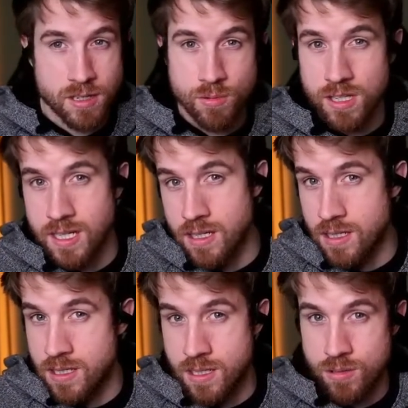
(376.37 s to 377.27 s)
Do you really
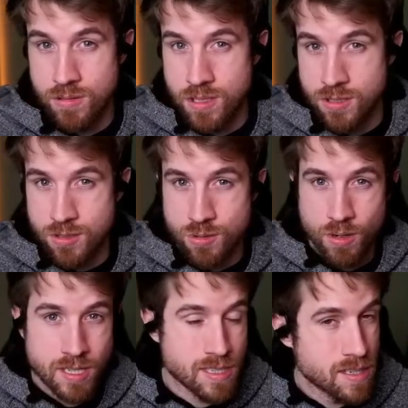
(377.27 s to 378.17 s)
need to
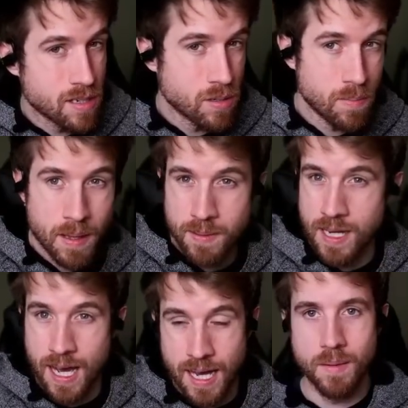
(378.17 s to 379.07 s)
destroy 2? Maybe
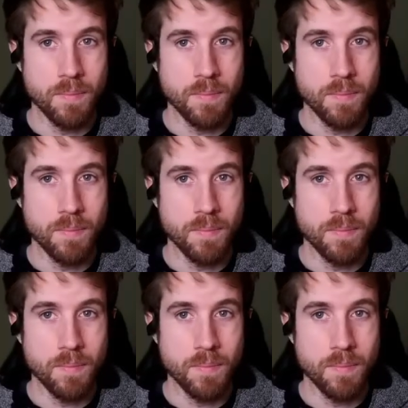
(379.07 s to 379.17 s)
not.